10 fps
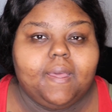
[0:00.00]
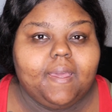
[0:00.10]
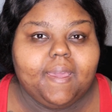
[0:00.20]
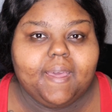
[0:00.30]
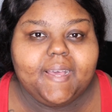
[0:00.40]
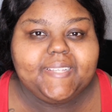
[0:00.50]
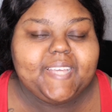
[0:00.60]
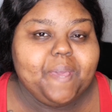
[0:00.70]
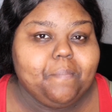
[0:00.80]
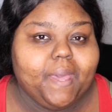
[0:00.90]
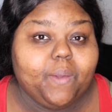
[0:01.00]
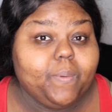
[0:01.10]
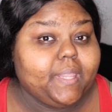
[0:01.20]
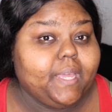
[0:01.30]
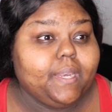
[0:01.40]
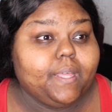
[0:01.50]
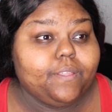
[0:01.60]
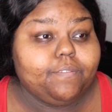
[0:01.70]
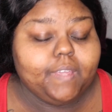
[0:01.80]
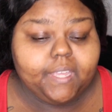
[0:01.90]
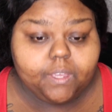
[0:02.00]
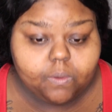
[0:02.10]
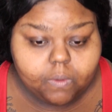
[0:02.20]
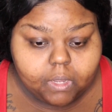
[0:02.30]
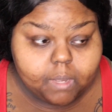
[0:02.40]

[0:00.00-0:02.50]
Hey guys, I am back with another video.